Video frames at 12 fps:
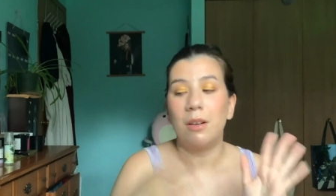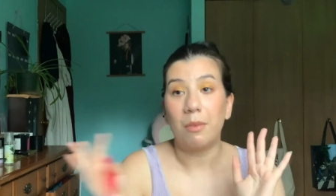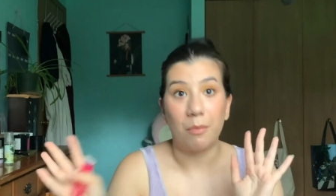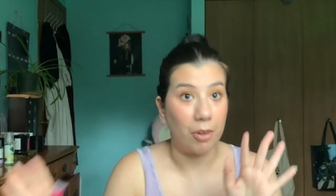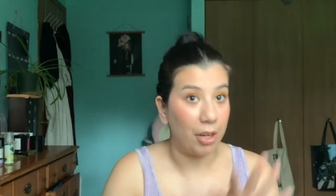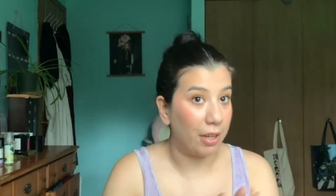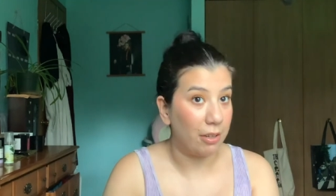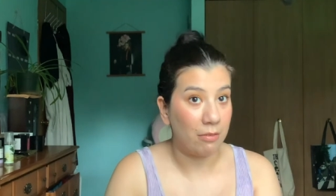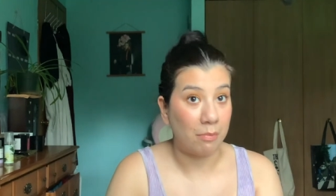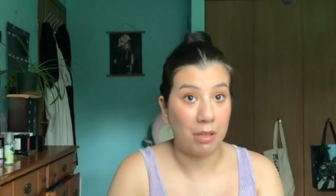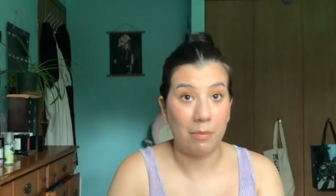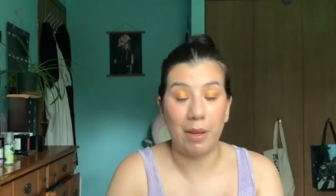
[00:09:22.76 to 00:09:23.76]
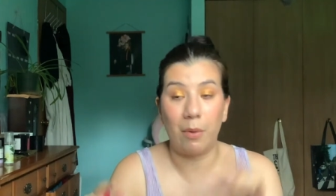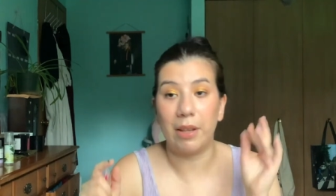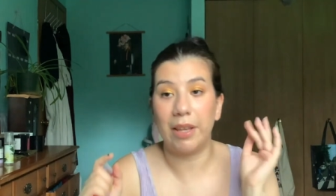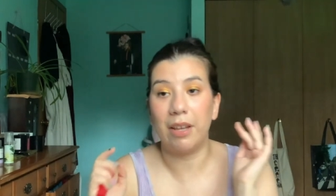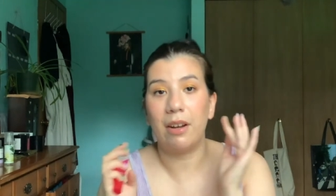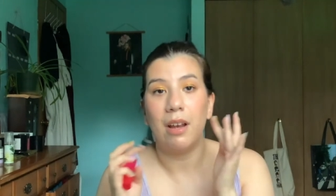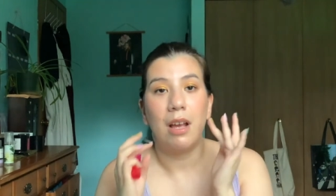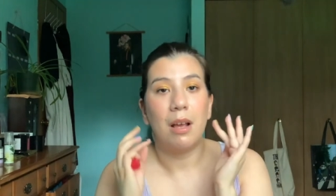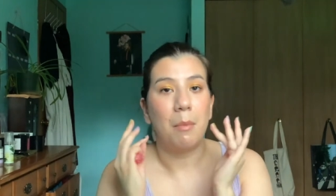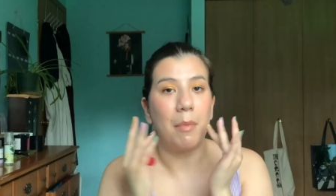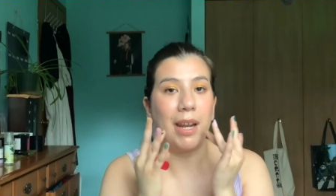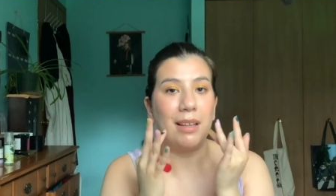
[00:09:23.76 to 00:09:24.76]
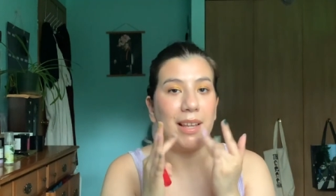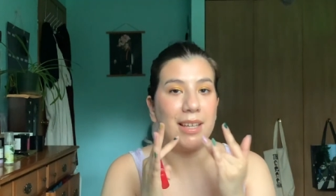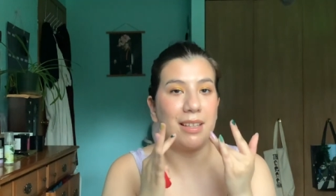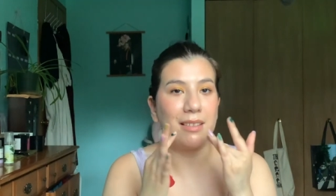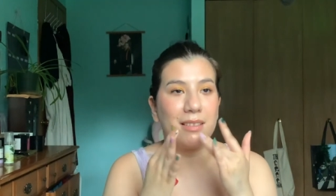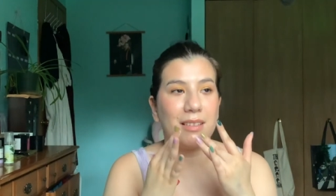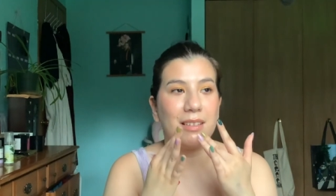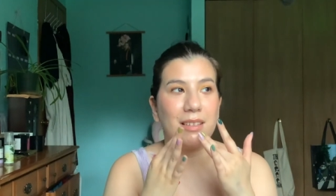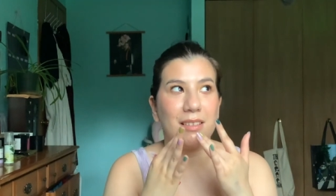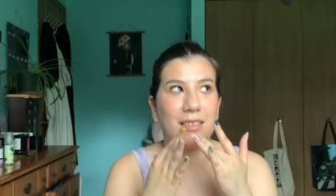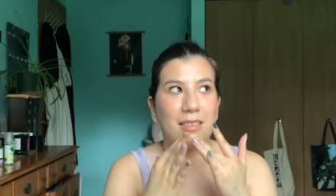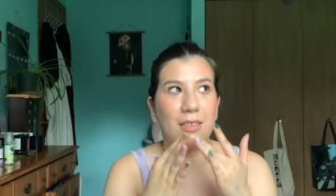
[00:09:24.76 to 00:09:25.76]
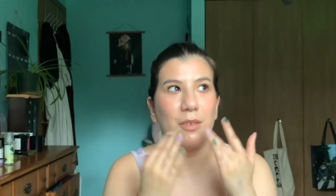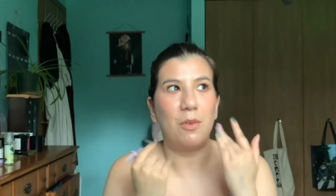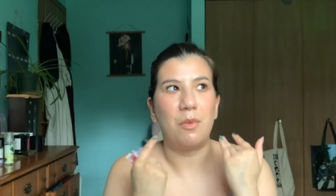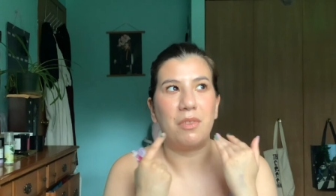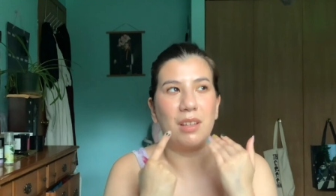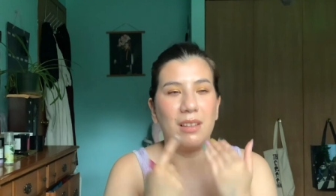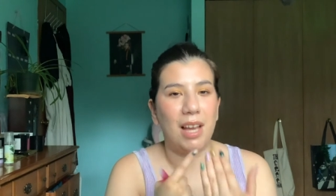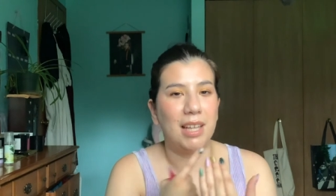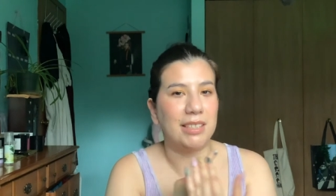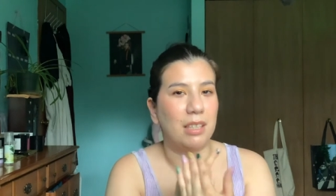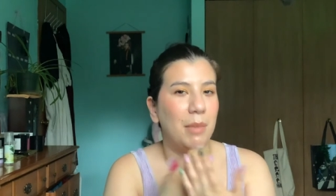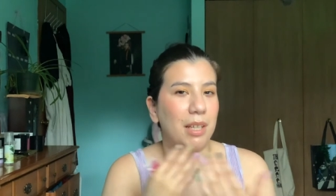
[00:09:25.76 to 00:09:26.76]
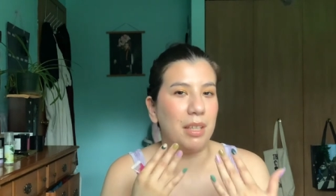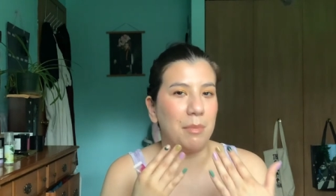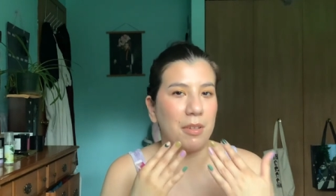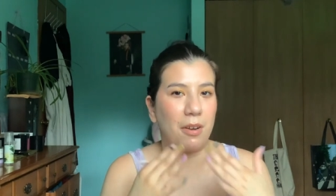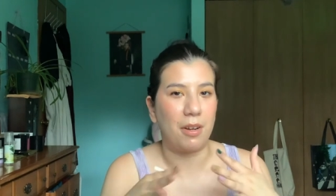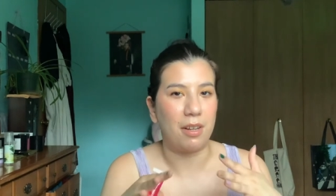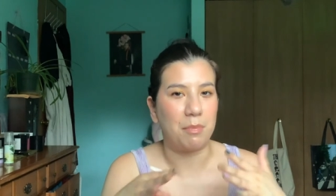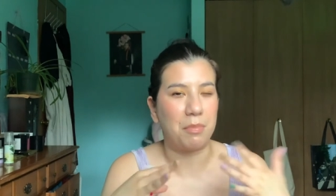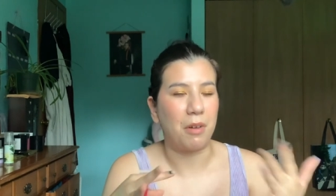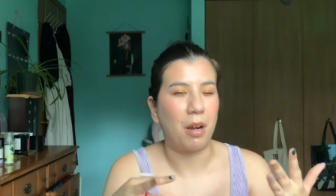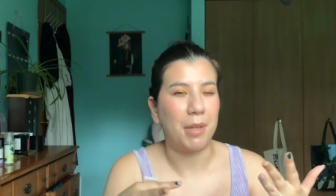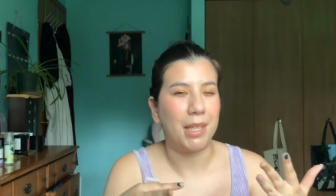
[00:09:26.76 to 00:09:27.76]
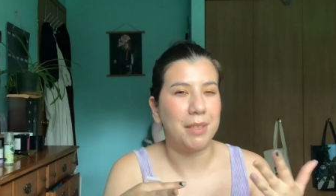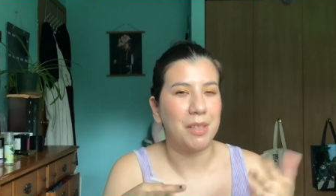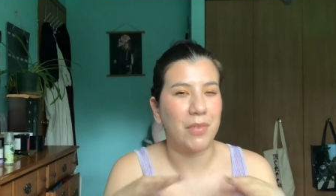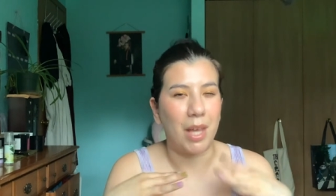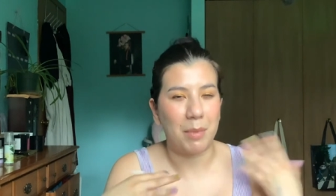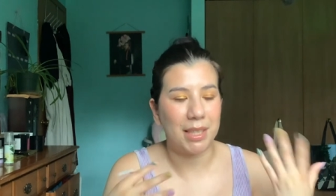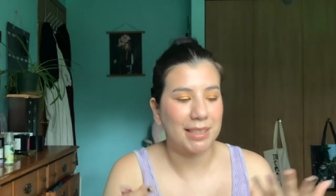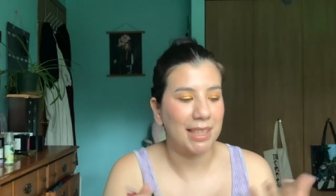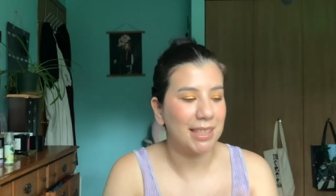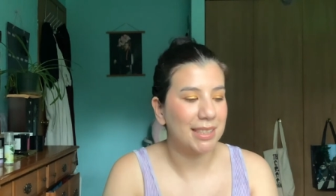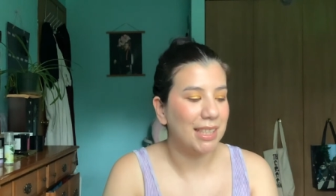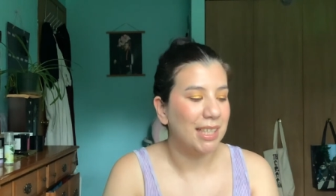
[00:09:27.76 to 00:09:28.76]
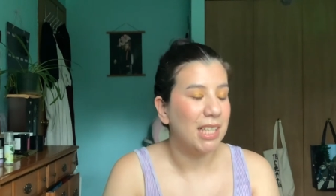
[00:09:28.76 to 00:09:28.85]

We're going to get to a plumping one later. But I like it so the lines on my lips aren't as prominent, if that makes sense.